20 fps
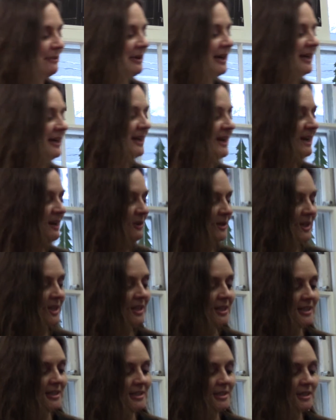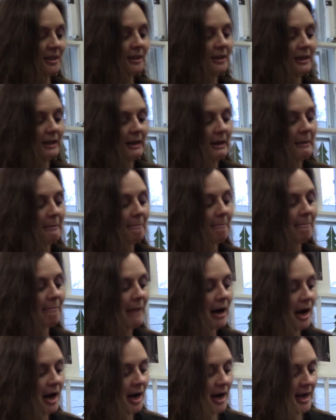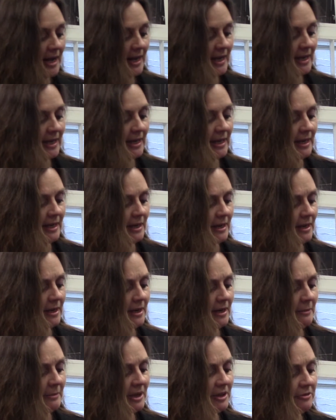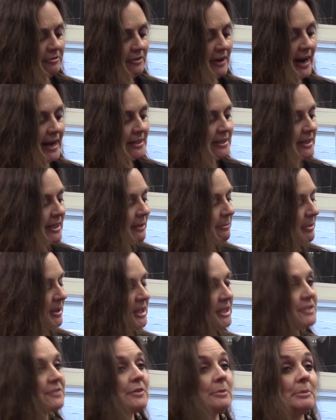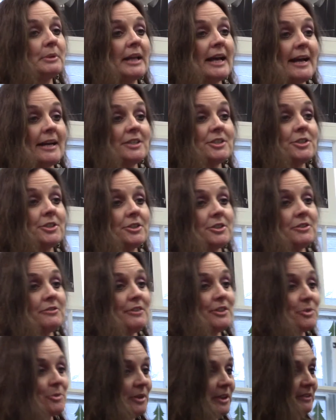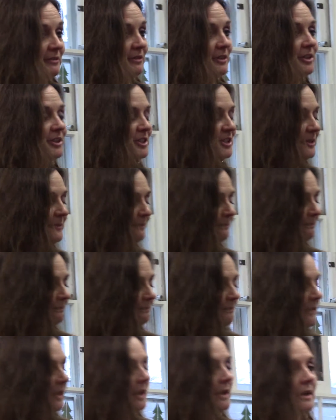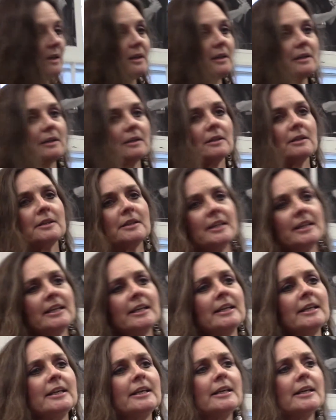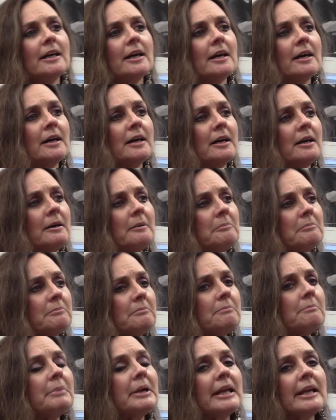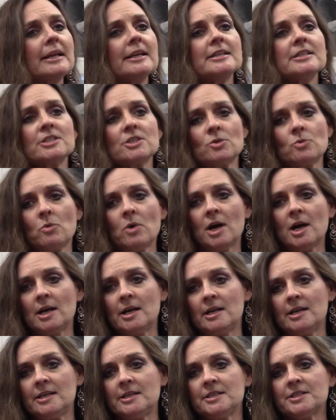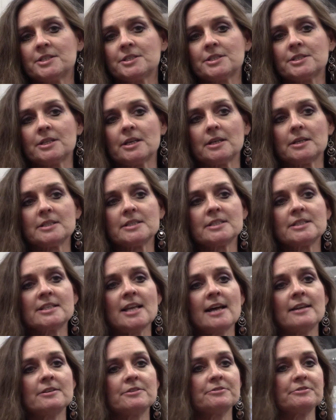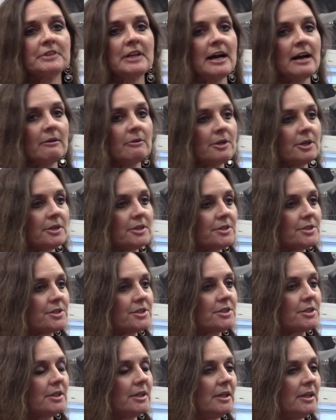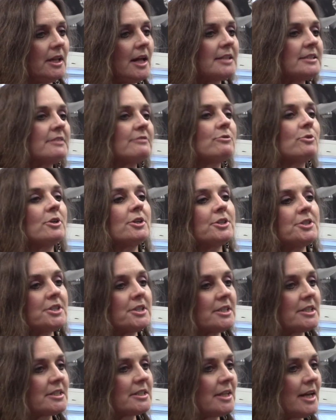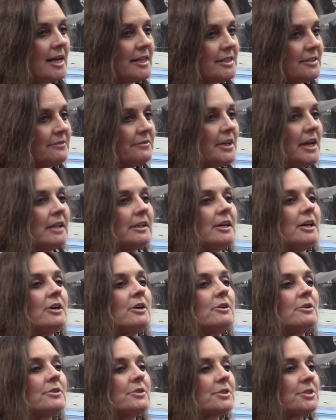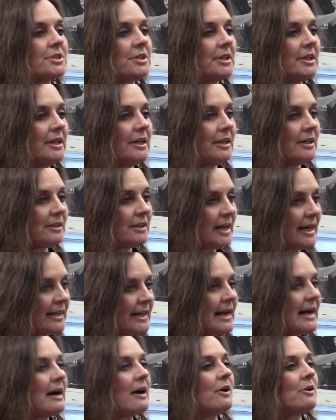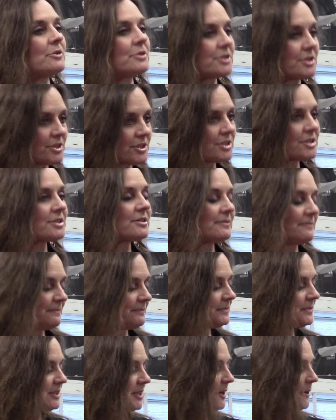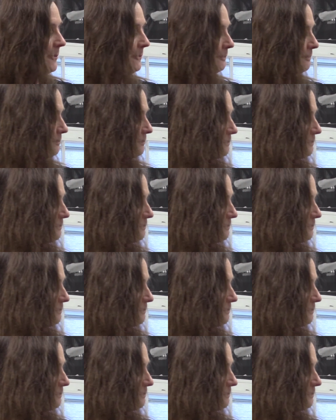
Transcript: right now is my ekphrastic piece from last year's Visual Inverse. The piece was sunflowers, lots of oranges, lots of yellows, lighthouse, so.